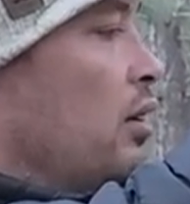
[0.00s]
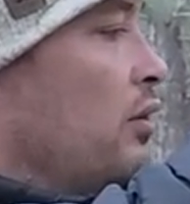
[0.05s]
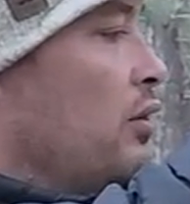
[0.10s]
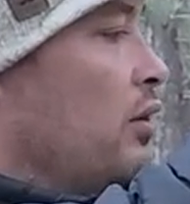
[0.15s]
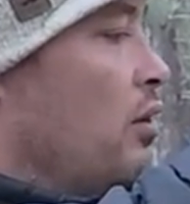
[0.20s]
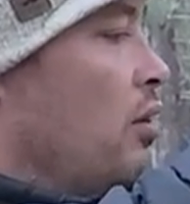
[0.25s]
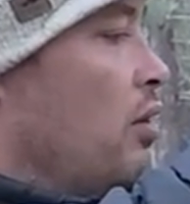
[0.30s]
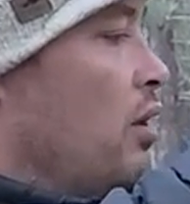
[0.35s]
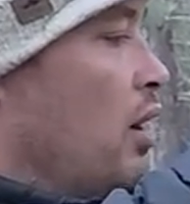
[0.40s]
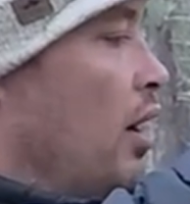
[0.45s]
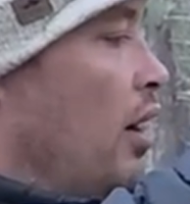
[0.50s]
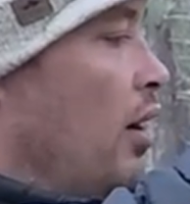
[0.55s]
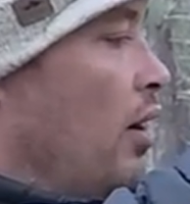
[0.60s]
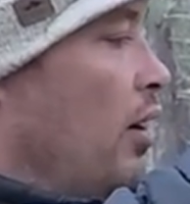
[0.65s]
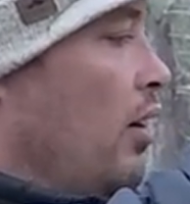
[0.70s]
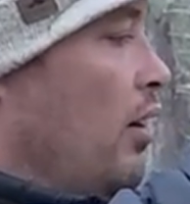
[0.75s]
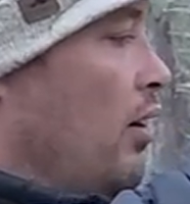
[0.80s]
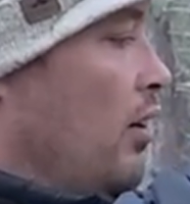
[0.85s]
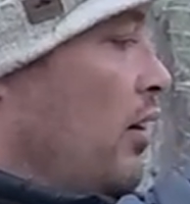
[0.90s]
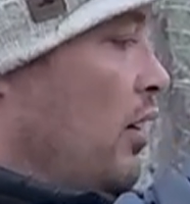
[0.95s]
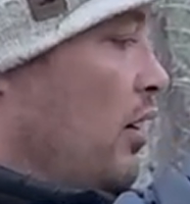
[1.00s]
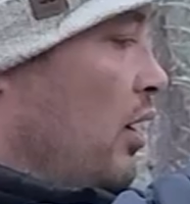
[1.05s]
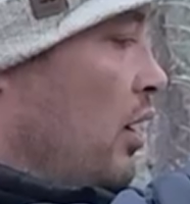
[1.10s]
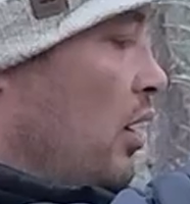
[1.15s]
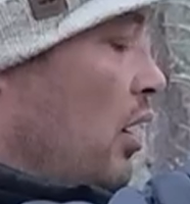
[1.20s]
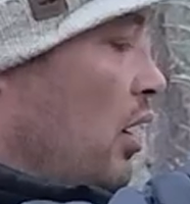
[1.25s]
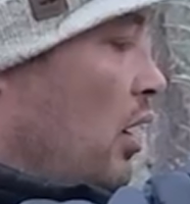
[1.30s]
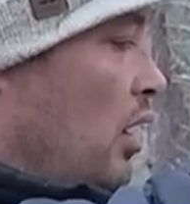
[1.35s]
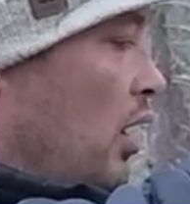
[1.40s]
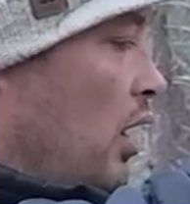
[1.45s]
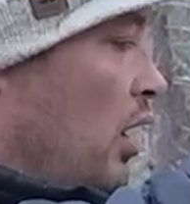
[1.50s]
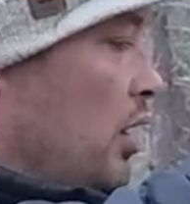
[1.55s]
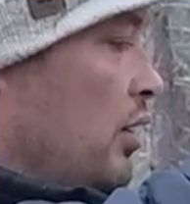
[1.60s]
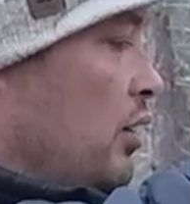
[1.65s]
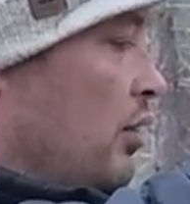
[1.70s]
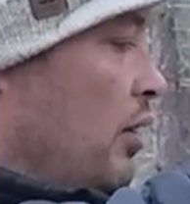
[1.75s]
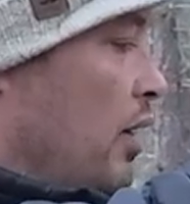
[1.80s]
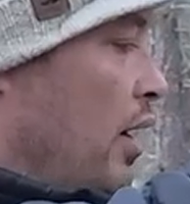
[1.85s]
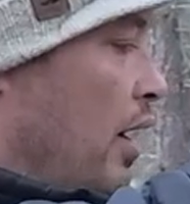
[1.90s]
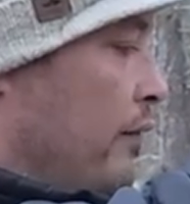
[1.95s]
to there, and
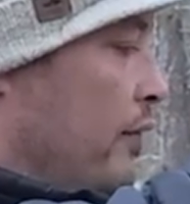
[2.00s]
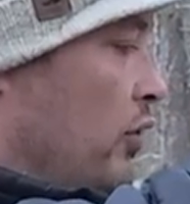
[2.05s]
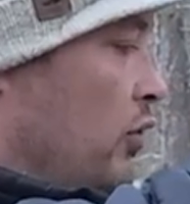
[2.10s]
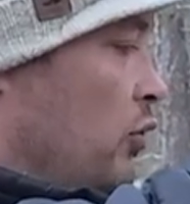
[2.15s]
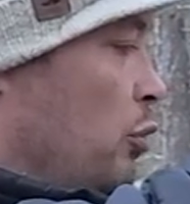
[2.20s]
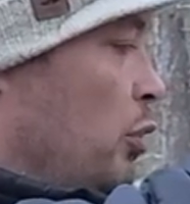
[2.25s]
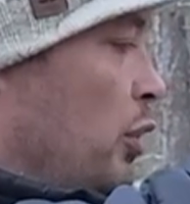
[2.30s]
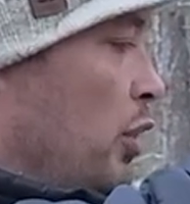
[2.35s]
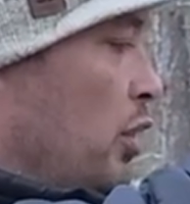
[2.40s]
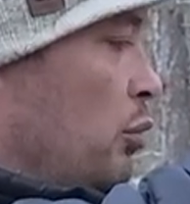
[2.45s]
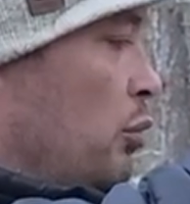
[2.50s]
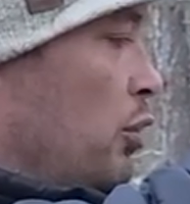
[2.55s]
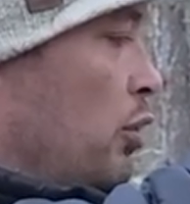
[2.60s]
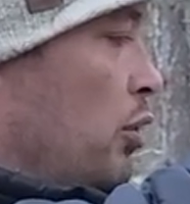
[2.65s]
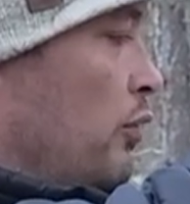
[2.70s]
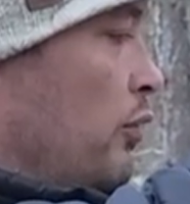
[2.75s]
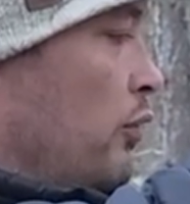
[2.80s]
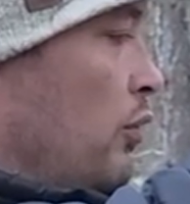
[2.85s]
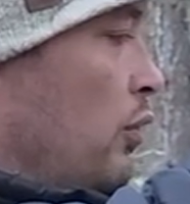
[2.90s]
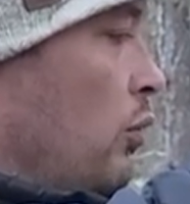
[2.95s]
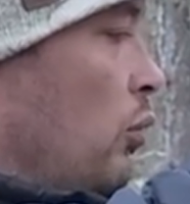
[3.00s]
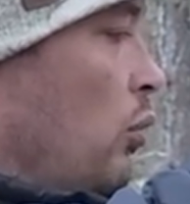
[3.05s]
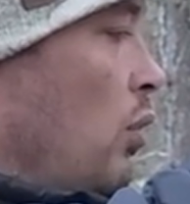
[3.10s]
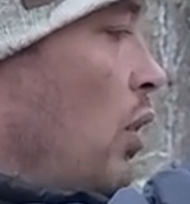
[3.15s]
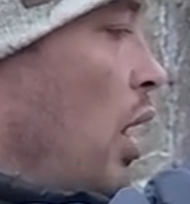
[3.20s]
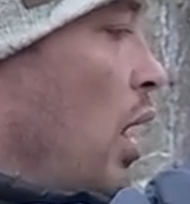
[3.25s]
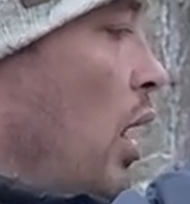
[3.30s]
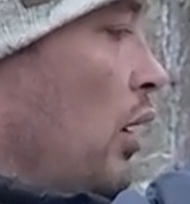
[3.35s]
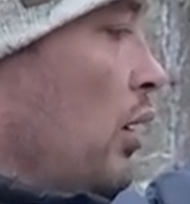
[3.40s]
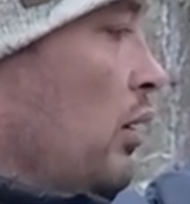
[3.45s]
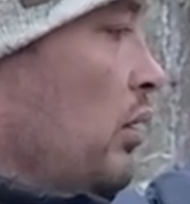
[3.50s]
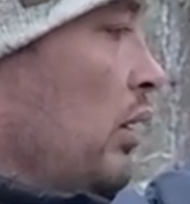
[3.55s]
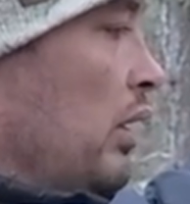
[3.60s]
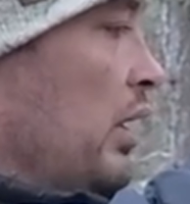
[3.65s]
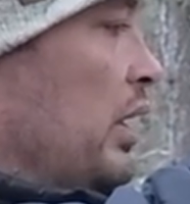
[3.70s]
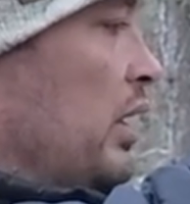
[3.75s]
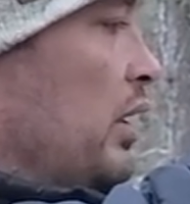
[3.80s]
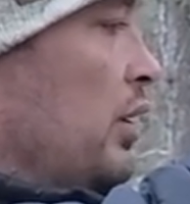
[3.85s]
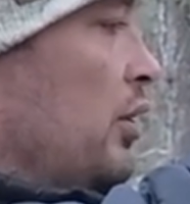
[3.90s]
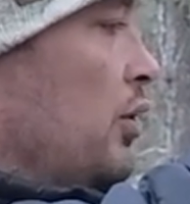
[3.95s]
you'll have this big, beautiful rock
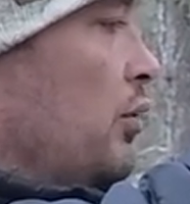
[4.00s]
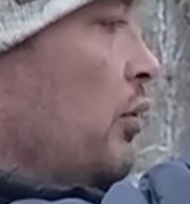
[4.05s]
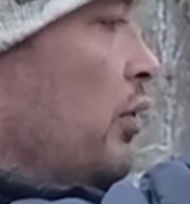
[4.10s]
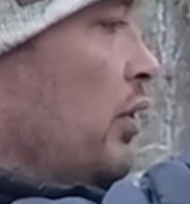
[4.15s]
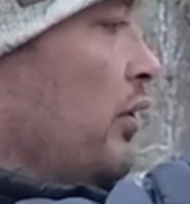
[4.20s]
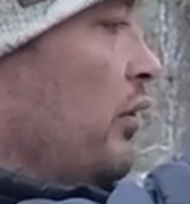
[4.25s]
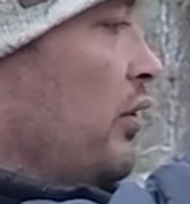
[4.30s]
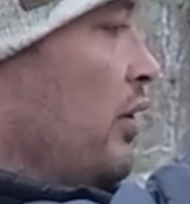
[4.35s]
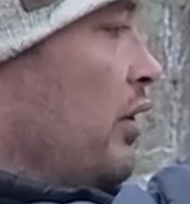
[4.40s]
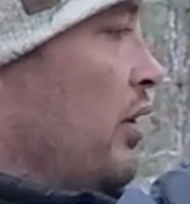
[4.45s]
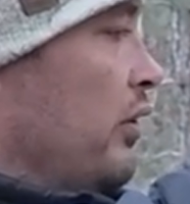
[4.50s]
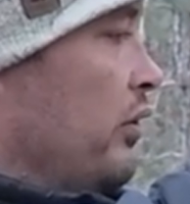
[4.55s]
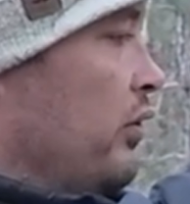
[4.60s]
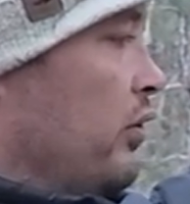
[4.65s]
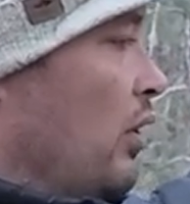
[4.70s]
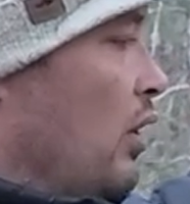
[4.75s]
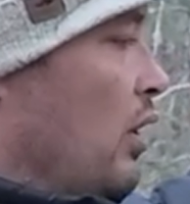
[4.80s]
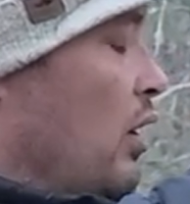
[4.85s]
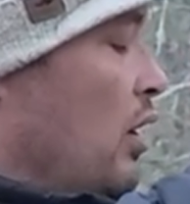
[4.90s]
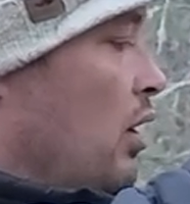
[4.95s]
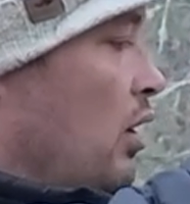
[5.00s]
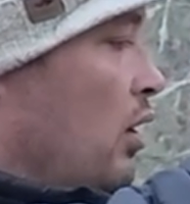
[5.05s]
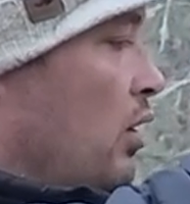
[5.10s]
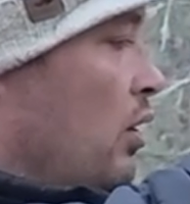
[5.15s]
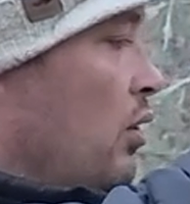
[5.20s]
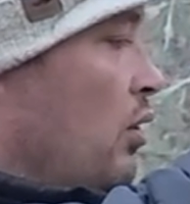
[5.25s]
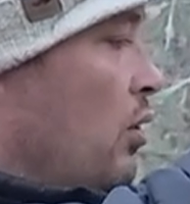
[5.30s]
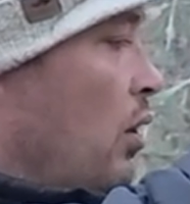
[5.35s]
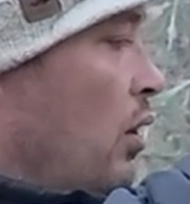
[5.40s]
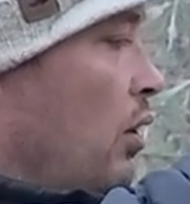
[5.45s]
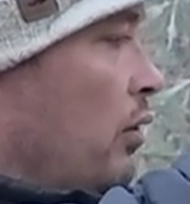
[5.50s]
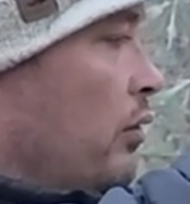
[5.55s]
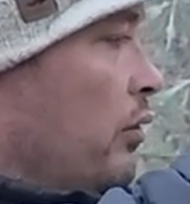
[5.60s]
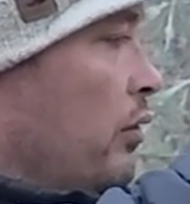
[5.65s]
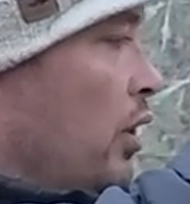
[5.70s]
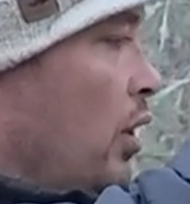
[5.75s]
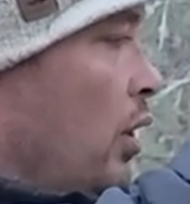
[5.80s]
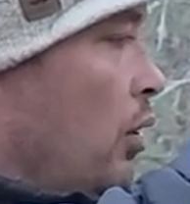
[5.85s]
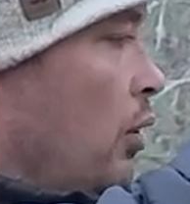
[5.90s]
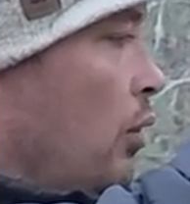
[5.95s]
leading you into this
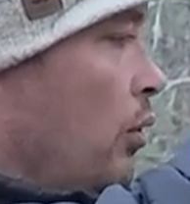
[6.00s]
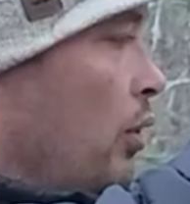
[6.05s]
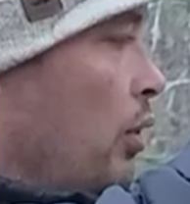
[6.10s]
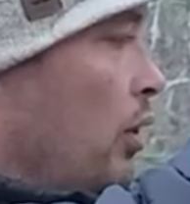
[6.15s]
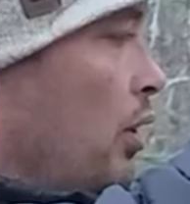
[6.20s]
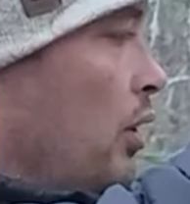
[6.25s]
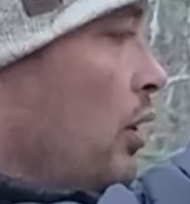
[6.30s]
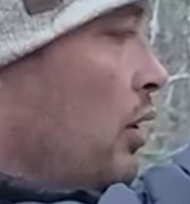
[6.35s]
gnarly oak.